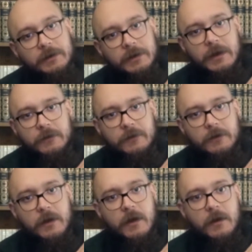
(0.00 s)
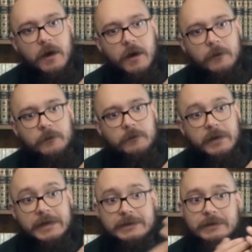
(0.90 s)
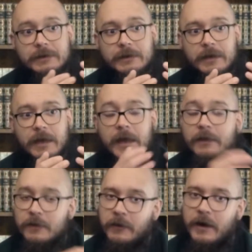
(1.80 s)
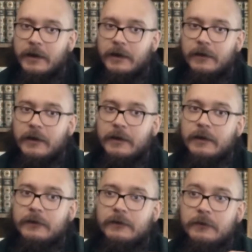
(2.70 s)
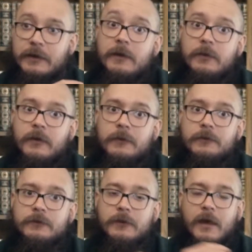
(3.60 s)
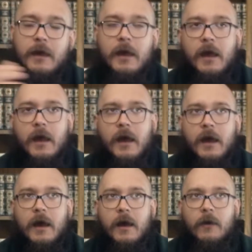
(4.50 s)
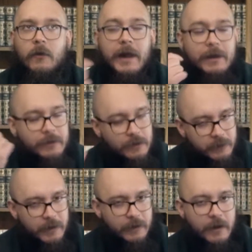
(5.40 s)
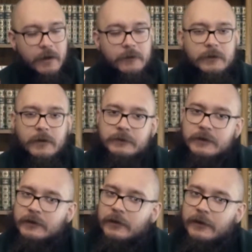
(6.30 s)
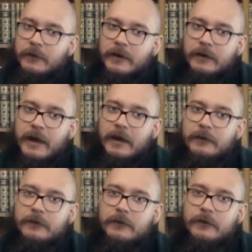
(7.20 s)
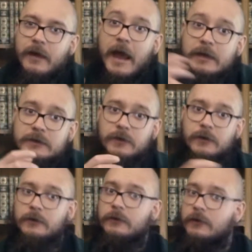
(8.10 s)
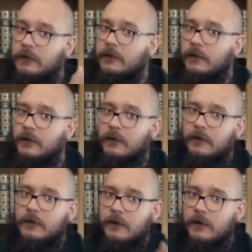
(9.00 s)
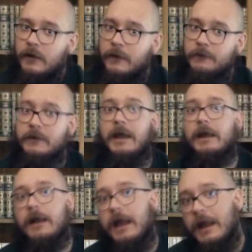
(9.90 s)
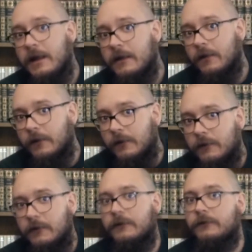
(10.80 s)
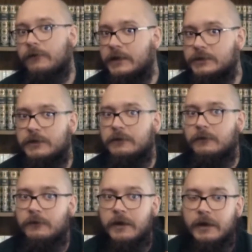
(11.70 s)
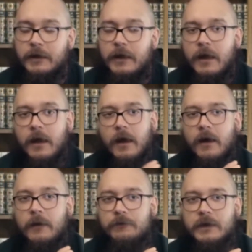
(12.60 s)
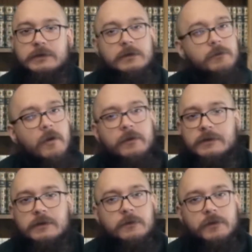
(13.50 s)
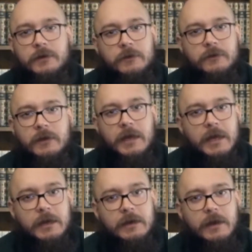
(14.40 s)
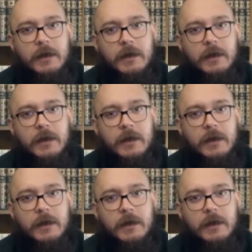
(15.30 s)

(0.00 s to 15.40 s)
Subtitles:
together, but it's in the body and it's deeper. When I think about it, I oftentimes like to think about it as external and internal friction, right? Because they're both still producing heat